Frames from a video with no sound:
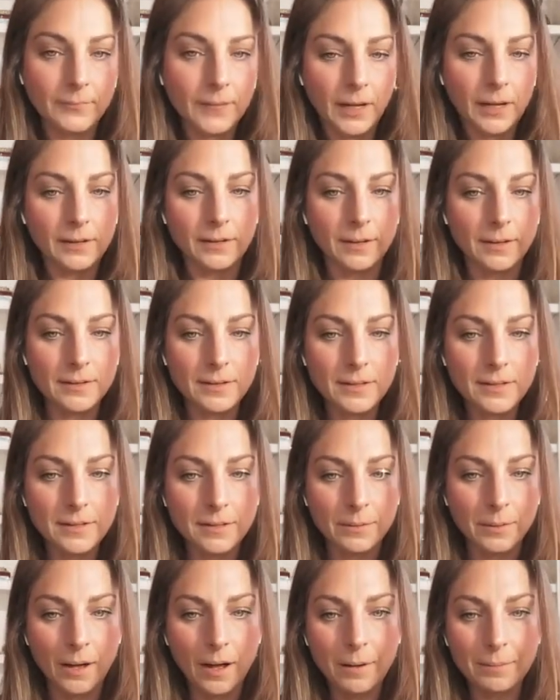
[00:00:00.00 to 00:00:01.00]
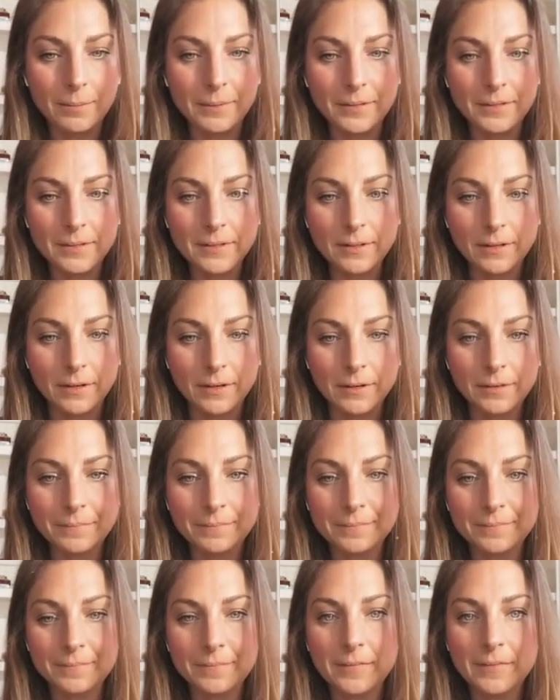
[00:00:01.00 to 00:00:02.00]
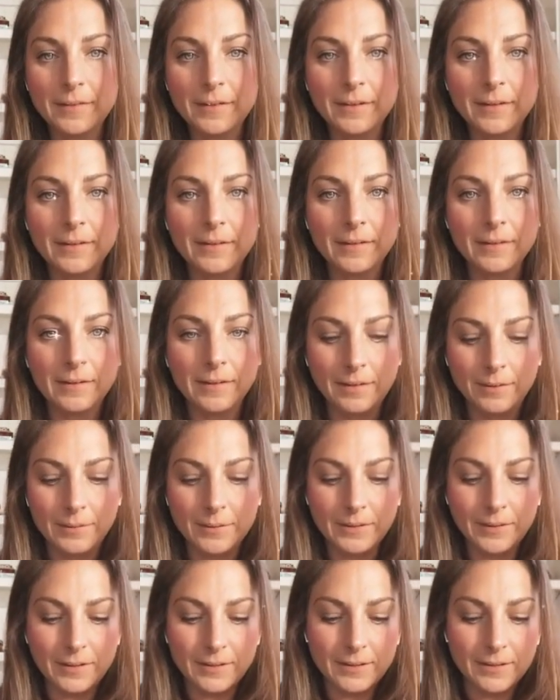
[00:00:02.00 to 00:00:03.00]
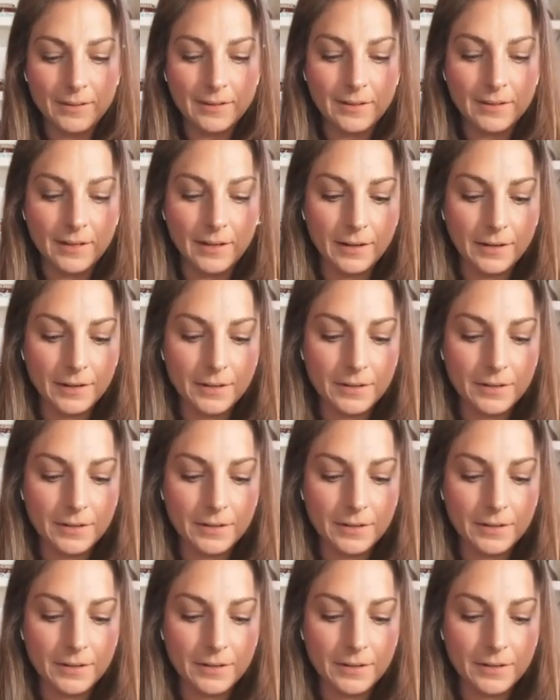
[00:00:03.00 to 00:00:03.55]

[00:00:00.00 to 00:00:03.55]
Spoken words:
I'd like to see what happens here. I would like to see.